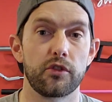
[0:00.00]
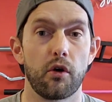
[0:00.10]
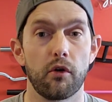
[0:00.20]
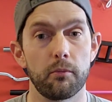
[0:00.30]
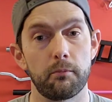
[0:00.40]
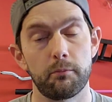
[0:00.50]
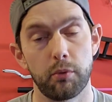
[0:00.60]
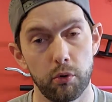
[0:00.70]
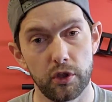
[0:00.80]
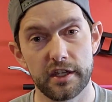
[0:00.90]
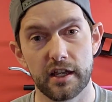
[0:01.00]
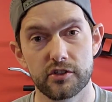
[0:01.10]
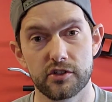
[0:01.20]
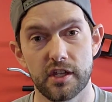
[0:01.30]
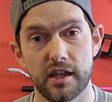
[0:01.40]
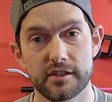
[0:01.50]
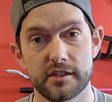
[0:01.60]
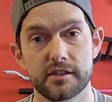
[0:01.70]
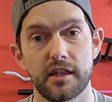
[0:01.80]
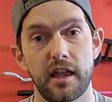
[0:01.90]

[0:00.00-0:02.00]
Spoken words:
all pulling exercises